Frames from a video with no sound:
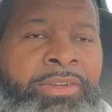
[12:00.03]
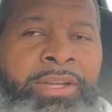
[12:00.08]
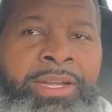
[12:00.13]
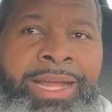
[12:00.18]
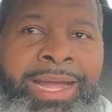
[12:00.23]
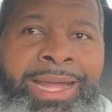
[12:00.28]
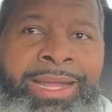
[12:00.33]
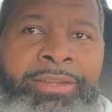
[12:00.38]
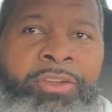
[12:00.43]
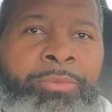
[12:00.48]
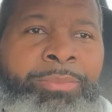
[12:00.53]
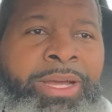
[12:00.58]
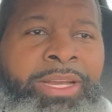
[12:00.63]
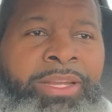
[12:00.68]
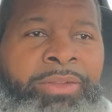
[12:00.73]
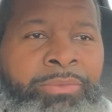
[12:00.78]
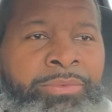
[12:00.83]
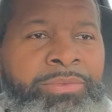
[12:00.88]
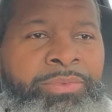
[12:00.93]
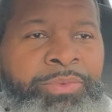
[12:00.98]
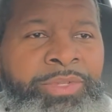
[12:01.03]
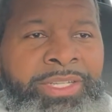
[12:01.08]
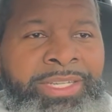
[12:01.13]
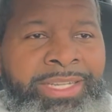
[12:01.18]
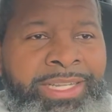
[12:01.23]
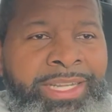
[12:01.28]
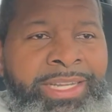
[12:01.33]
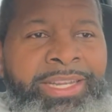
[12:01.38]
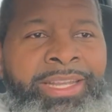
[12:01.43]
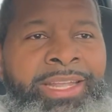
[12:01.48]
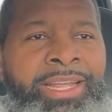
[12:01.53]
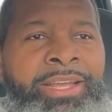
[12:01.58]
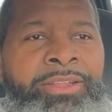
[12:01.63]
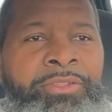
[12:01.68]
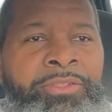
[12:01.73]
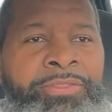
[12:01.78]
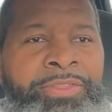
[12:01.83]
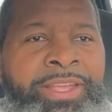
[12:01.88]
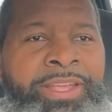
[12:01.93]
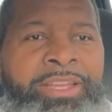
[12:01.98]
not. Nobody was really getting
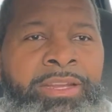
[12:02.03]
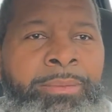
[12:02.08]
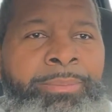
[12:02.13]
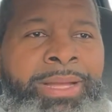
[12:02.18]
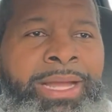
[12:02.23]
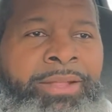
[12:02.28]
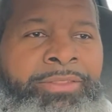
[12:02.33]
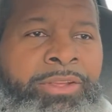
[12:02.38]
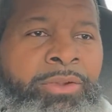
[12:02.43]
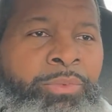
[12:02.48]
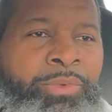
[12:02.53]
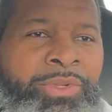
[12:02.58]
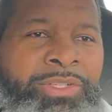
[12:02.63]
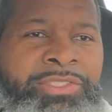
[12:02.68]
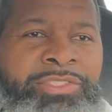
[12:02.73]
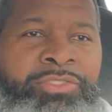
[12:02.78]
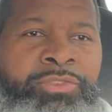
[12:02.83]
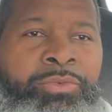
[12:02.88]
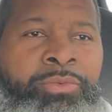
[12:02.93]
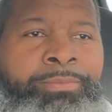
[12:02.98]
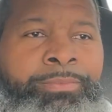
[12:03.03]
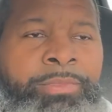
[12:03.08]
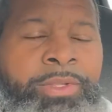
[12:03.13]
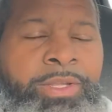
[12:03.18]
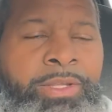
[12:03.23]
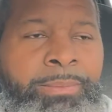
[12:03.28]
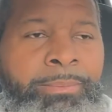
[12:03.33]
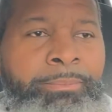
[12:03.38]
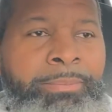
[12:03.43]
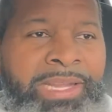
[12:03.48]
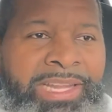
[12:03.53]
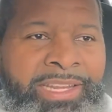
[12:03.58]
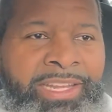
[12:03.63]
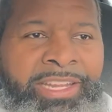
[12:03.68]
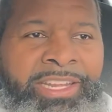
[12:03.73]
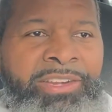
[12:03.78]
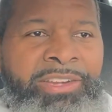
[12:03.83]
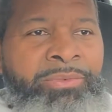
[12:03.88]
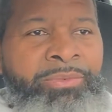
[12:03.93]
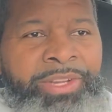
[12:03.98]
together thinking about the original
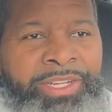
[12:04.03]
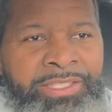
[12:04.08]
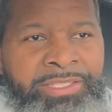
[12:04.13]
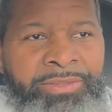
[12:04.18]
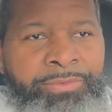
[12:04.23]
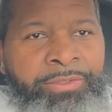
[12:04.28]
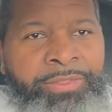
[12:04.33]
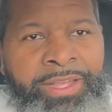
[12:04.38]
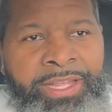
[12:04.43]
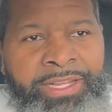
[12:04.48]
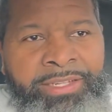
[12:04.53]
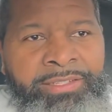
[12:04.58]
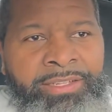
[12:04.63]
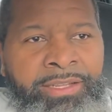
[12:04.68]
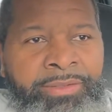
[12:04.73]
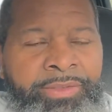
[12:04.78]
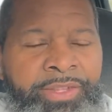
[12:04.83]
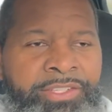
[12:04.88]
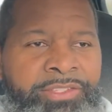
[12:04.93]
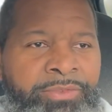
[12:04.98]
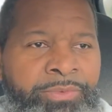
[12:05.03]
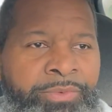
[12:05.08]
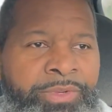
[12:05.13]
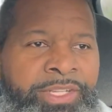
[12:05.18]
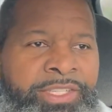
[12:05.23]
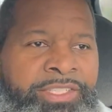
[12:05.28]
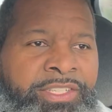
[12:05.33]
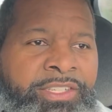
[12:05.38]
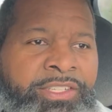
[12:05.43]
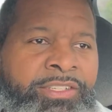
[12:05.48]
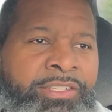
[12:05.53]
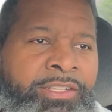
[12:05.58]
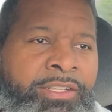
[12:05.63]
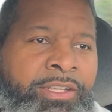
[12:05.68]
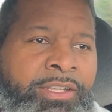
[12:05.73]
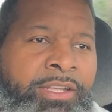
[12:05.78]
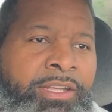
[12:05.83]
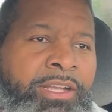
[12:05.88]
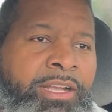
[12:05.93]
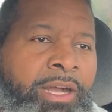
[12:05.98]
meaning and reason for Thanksgiving. It's a reason to
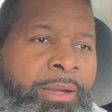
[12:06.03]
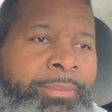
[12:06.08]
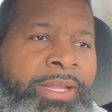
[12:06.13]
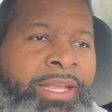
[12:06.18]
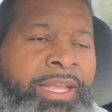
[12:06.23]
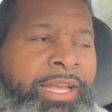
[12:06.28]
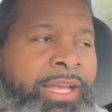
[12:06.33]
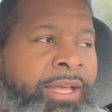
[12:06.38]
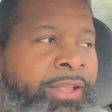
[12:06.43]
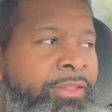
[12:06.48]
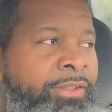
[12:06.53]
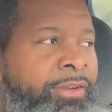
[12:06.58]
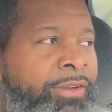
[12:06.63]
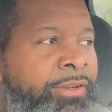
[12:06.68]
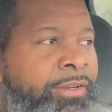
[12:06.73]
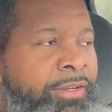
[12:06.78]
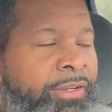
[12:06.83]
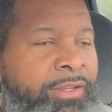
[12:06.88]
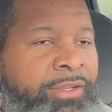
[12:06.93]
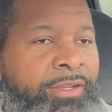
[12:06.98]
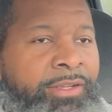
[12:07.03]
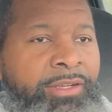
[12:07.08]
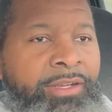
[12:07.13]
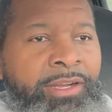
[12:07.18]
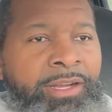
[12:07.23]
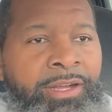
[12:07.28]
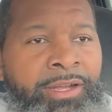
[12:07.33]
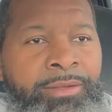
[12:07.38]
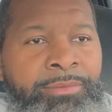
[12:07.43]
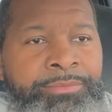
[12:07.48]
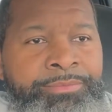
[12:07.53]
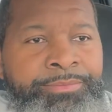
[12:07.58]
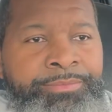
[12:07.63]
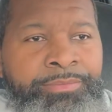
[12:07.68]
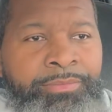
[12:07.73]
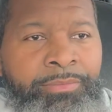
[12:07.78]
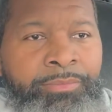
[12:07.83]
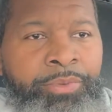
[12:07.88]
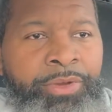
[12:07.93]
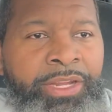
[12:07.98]
come together,
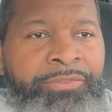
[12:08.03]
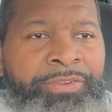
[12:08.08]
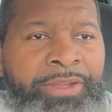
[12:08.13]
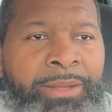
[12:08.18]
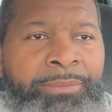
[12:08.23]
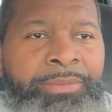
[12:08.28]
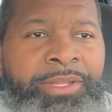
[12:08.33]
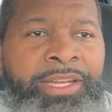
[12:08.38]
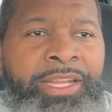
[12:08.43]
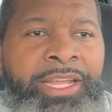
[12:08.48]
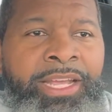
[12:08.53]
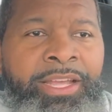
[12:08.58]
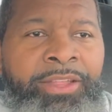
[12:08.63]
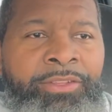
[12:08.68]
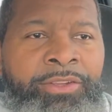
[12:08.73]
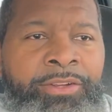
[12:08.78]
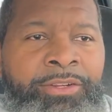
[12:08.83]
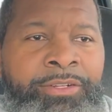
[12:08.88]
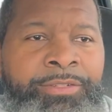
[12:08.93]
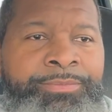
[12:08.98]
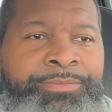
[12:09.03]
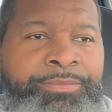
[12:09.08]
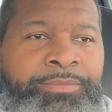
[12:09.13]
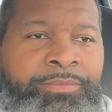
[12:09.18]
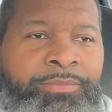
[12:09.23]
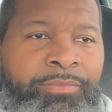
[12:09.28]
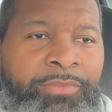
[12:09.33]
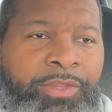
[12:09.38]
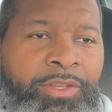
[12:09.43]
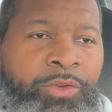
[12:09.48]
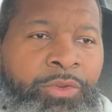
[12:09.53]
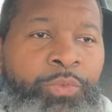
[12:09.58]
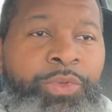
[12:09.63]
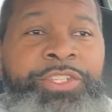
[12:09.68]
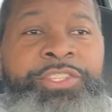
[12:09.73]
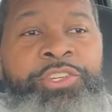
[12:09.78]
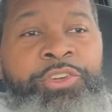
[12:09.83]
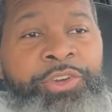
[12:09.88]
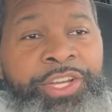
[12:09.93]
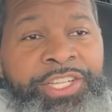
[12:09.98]
bring family together,
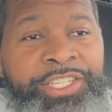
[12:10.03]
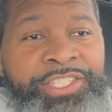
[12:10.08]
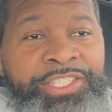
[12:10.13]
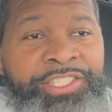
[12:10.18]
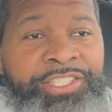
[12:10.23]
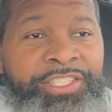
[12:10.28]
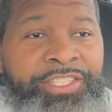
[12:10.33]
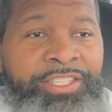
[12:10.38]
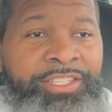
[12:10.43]
rejoice,